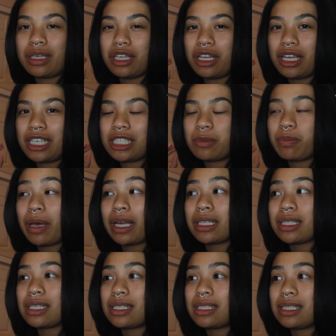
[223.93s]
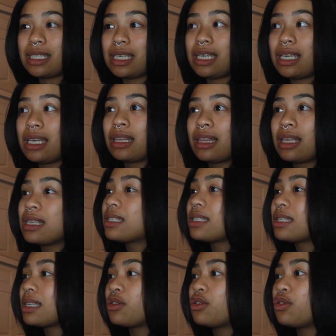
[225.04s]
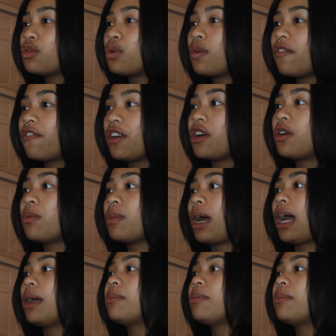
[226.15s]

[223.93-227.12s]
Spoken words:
could expect to see this new film.